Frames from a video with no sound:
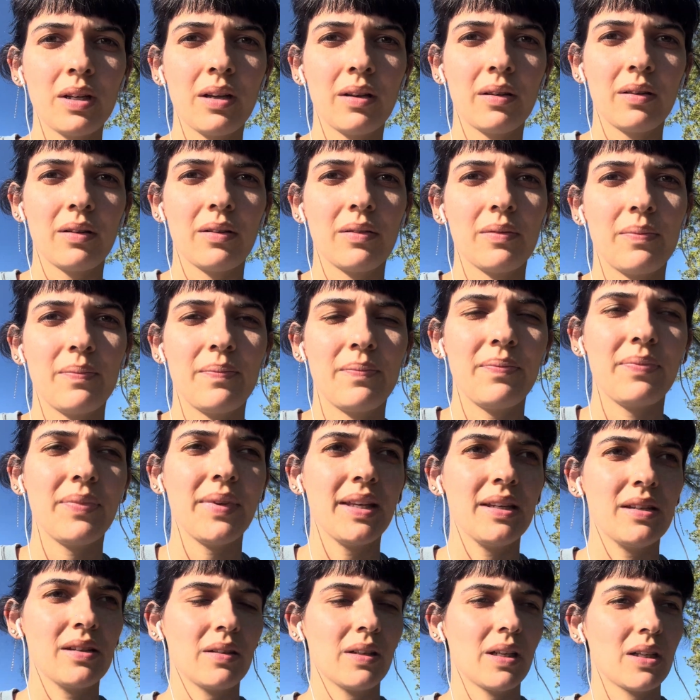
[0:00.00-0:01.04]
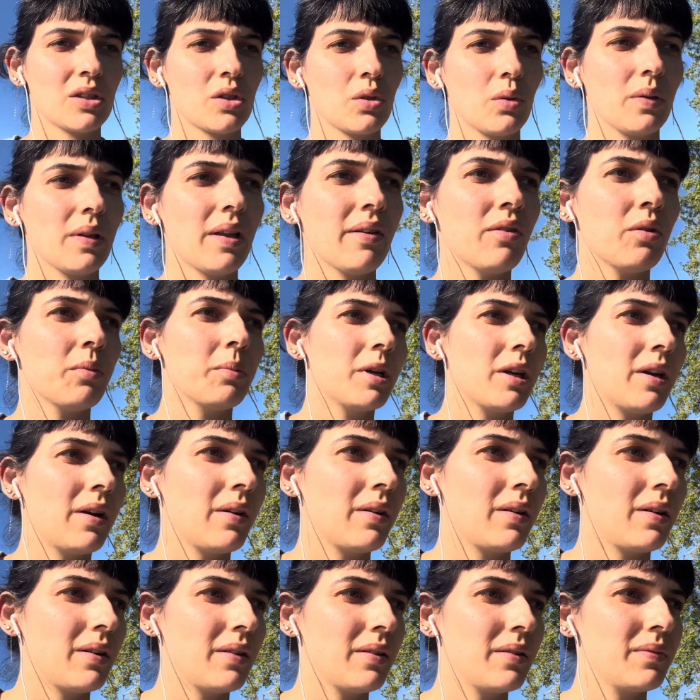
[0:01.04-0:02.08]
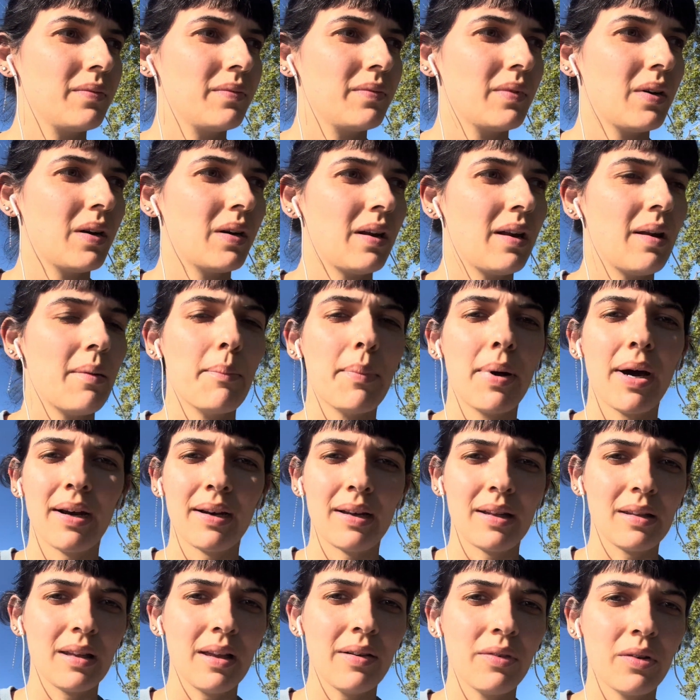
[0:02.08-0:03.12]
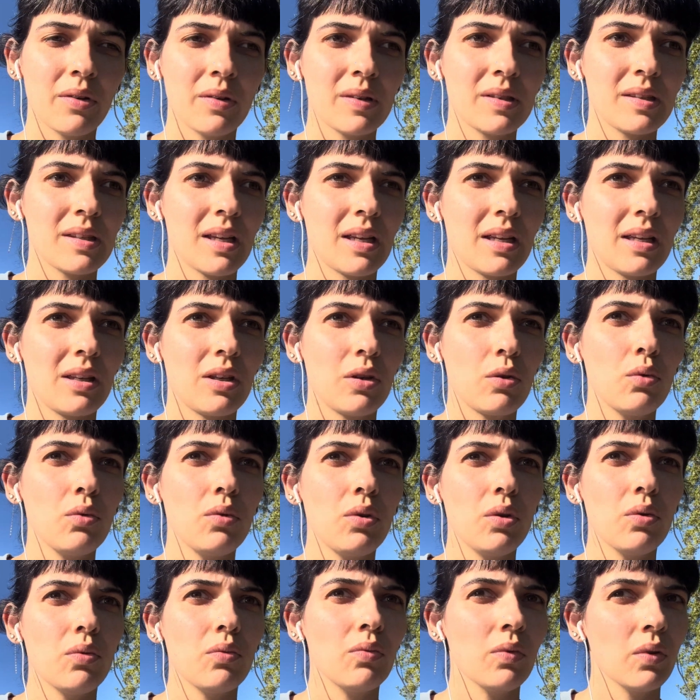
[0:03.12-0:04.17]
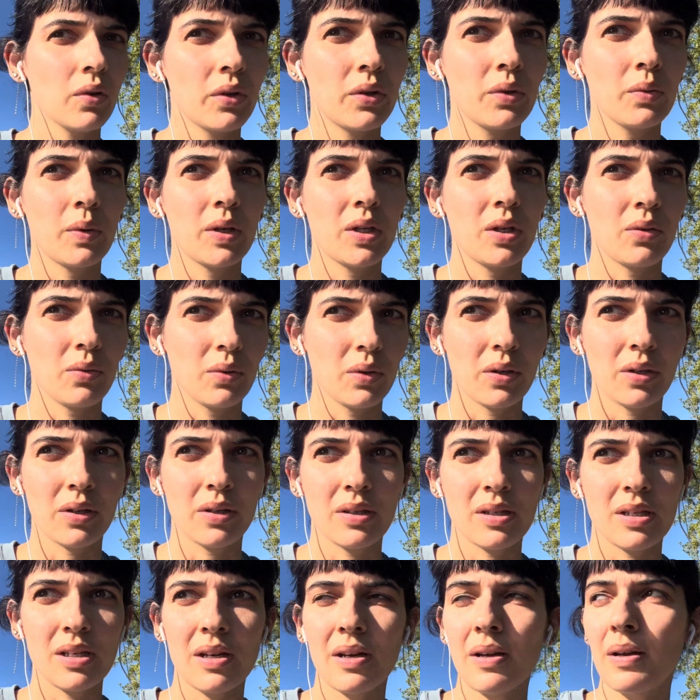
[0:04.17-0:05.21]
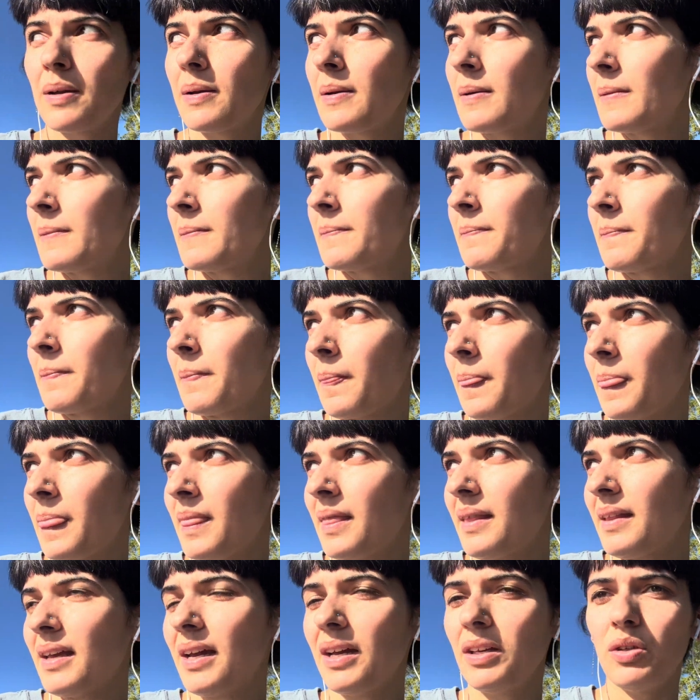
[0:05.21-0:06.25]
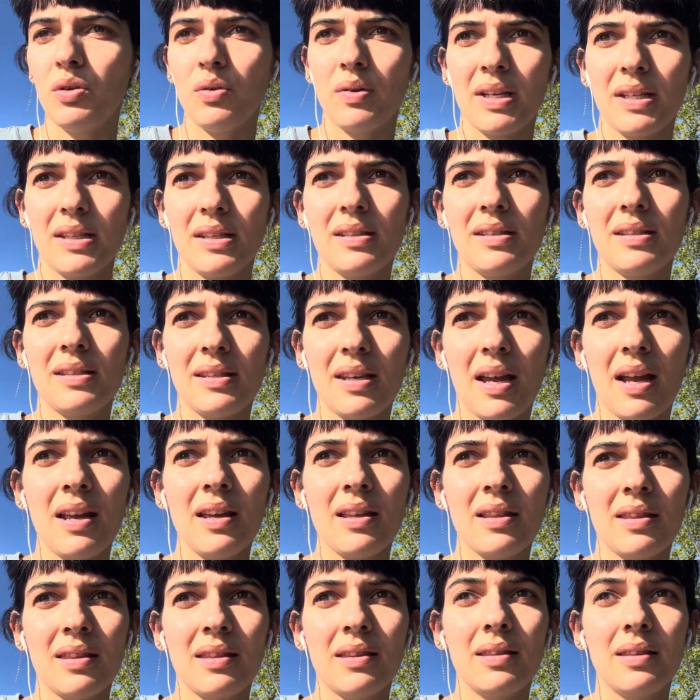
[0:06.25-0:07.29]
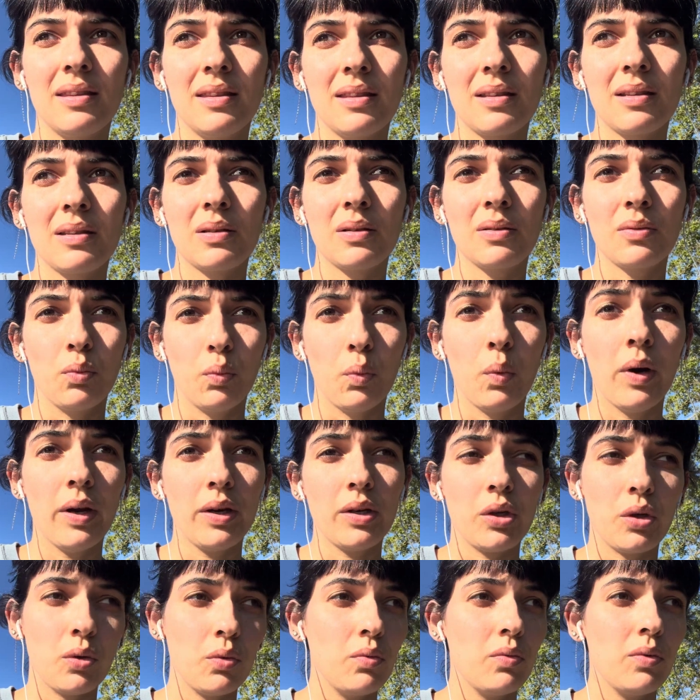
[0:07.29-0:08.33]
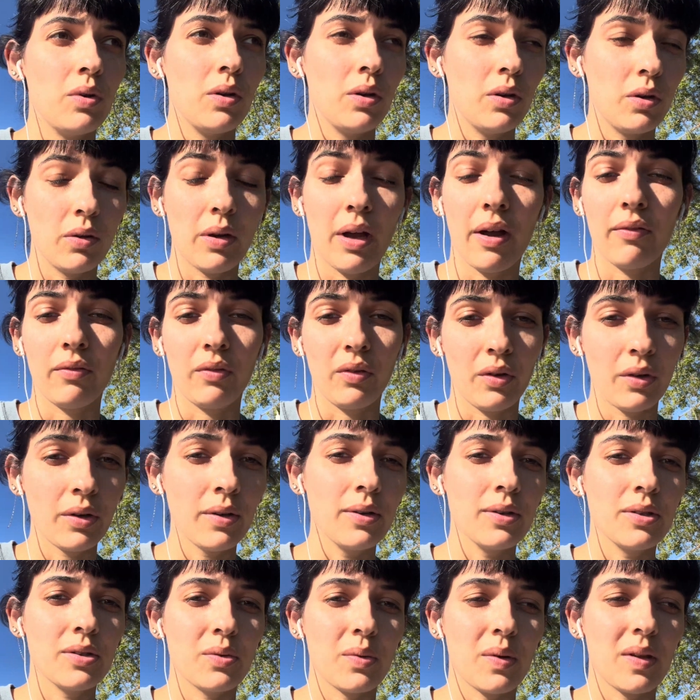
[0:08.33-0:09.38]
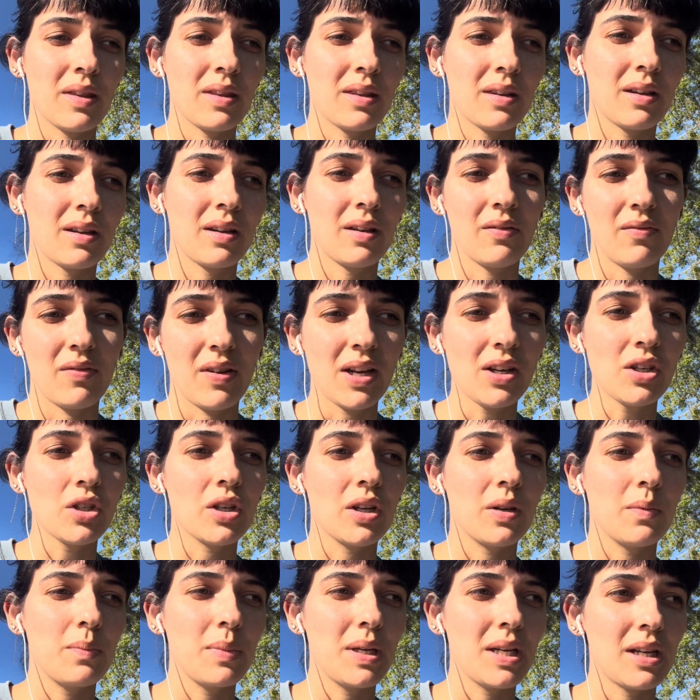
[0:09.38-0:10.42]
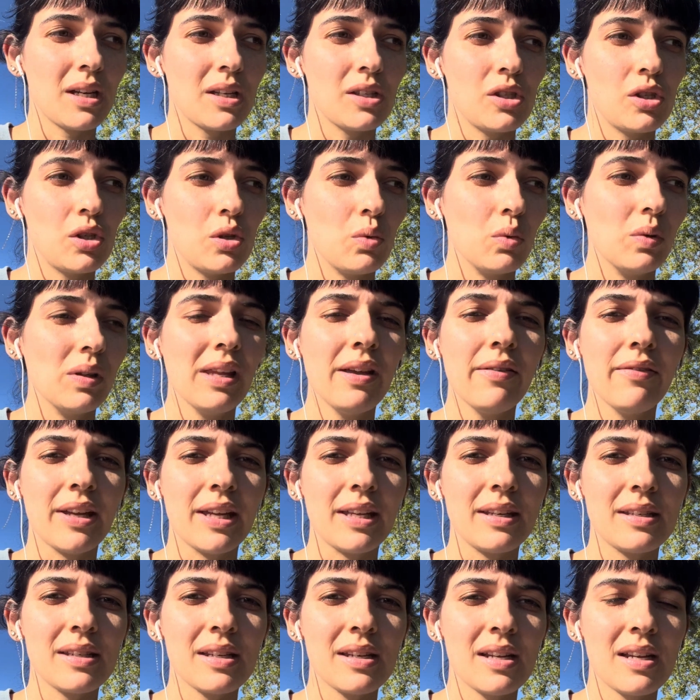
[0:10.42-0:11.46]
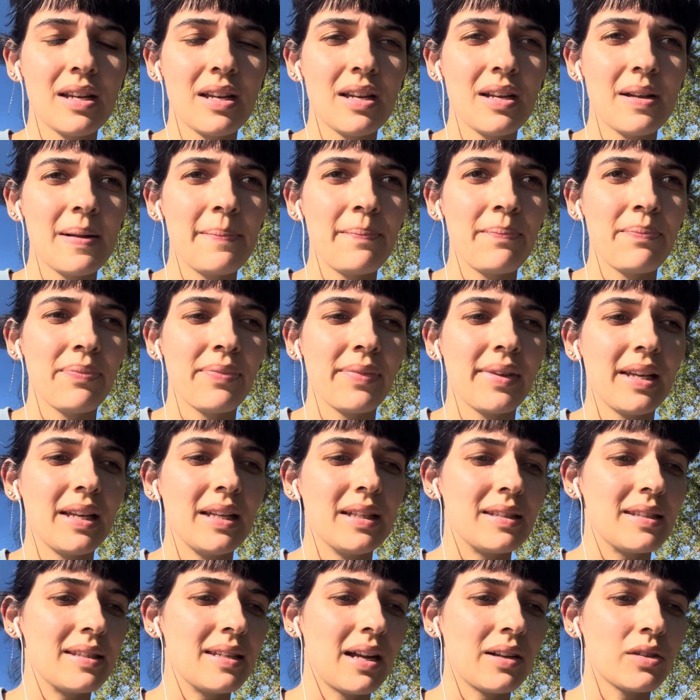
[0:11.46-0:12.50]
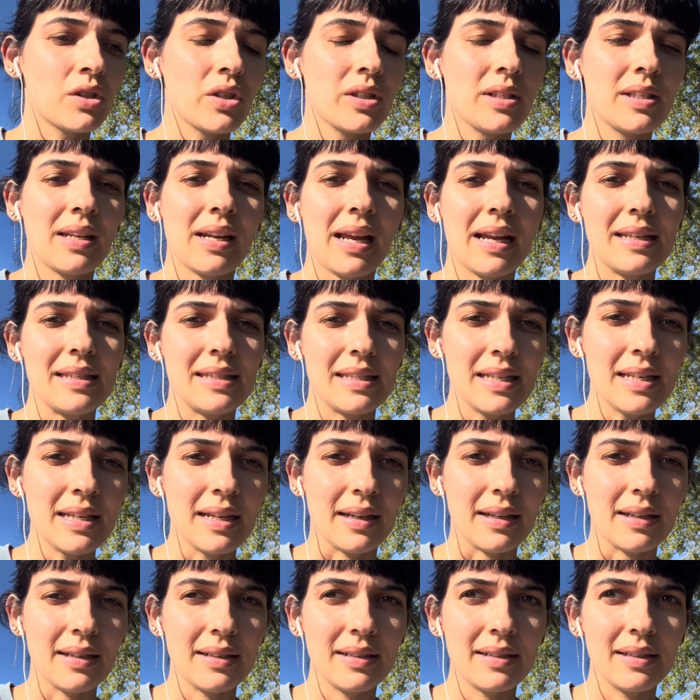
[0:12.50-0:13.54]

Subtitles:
on an intellectual level, but on an embodied level. It's like you learned what you learned, and you can say what you have learned with conviction because you live it. It's not just an idea,